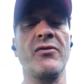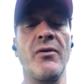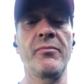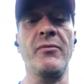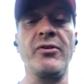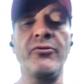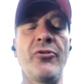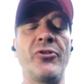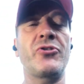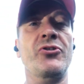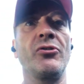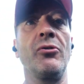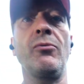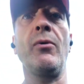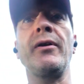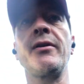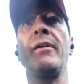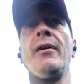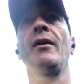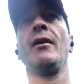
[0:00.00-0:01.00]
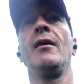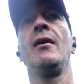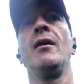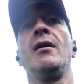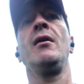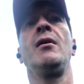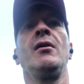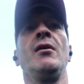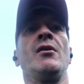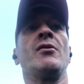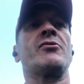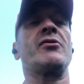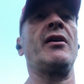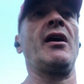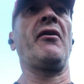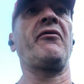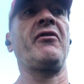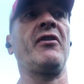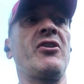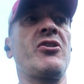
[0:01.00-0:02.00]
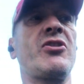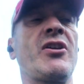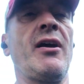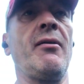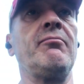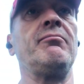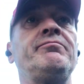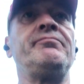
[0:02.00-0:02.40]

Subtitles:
from the original one. So yeah, finished it.